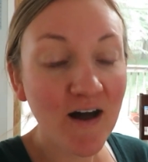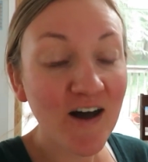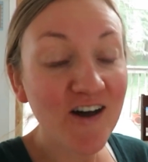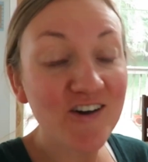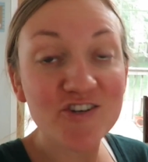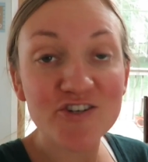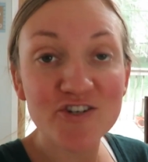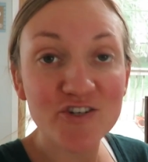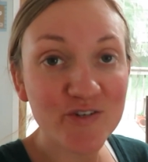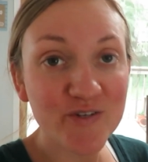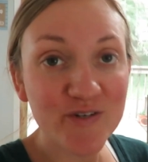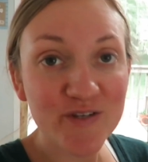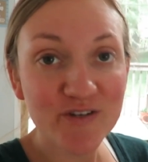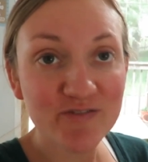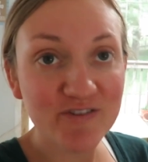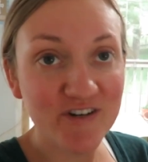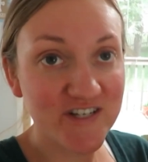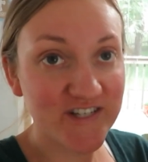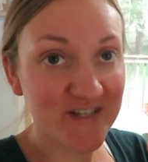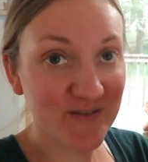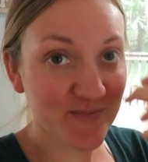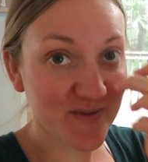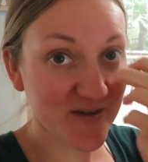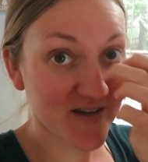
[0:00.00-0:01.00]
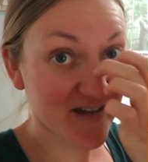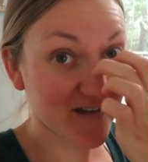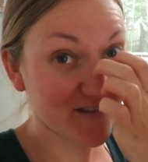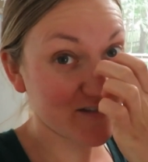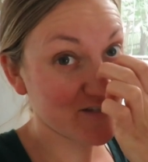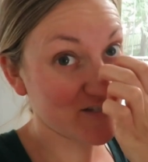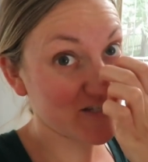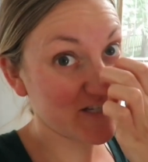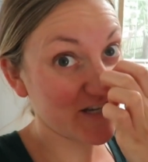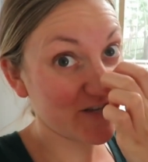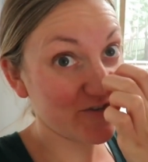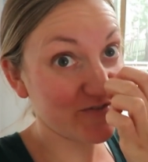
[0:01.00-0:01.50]
I'll show you the recipe.
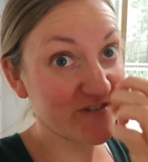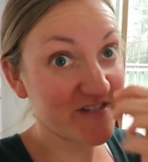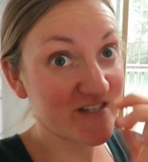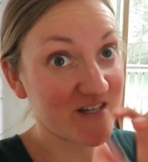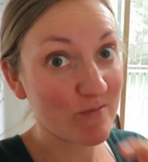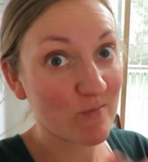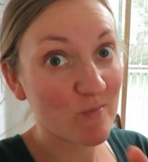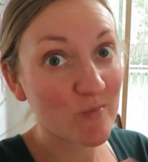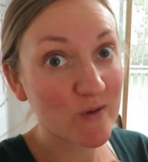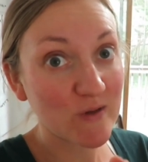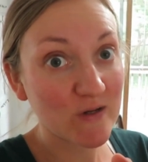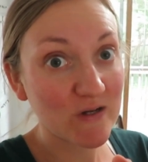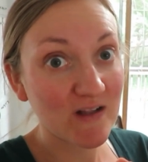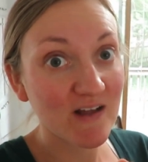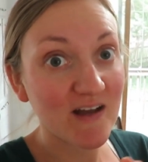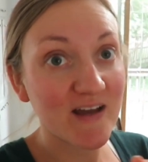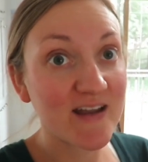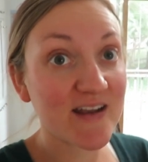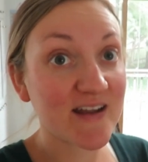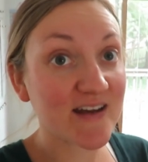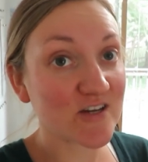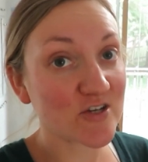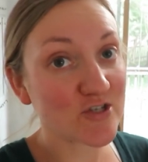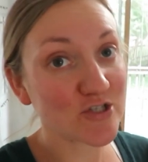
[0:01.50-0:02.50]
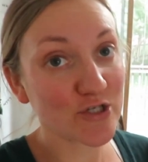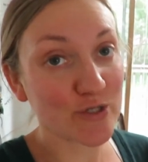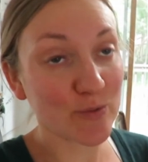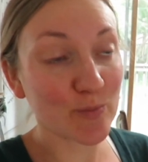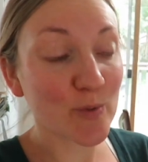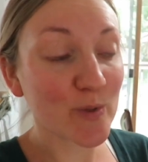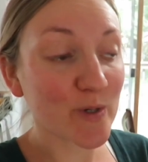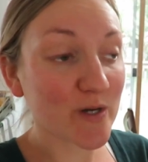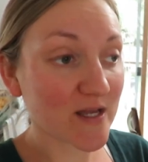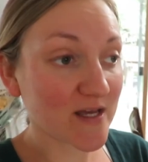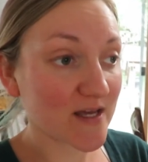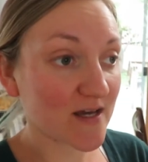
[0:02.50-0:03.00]
It's so simple and actually
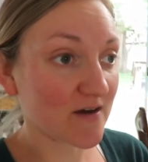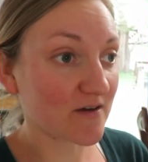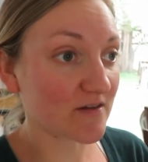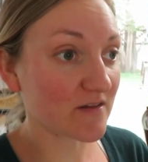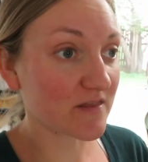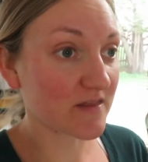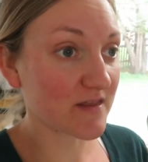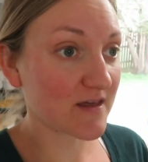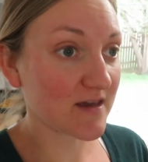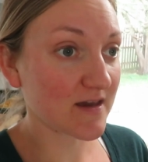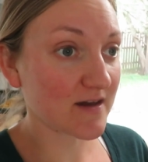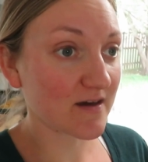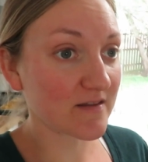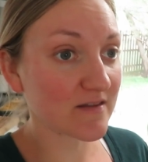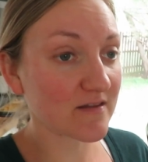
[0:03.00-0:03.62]
pretty healthy,